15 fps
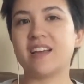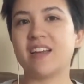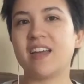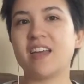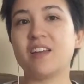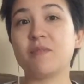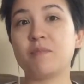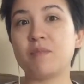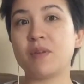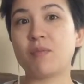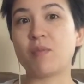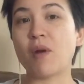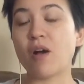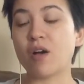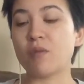It'd be
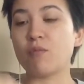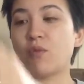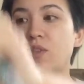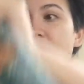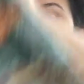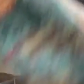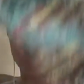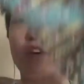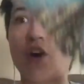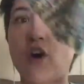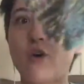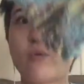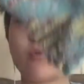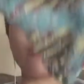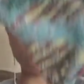probably more like a
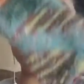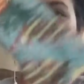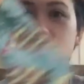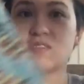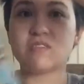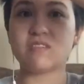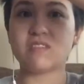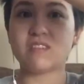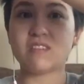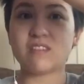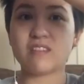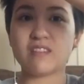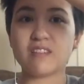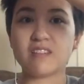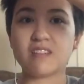coat,
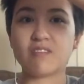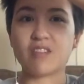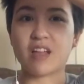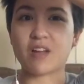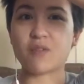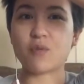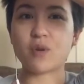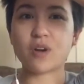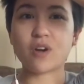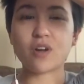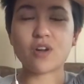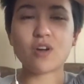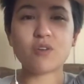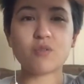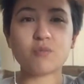like a winter
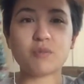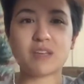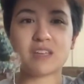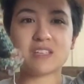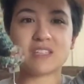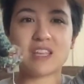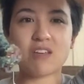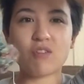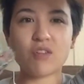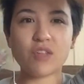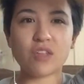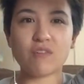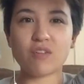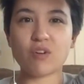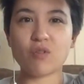coat, because
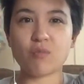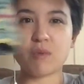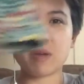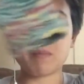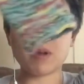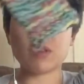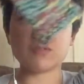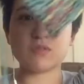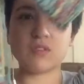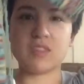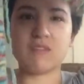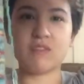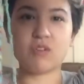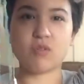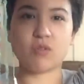my parents only
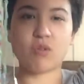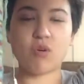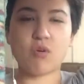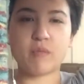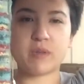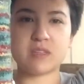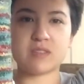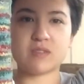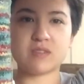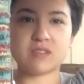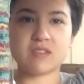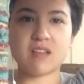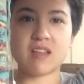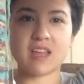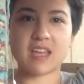live in Oklahoma, so it's
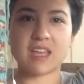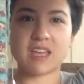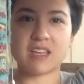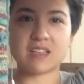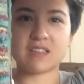not like it gets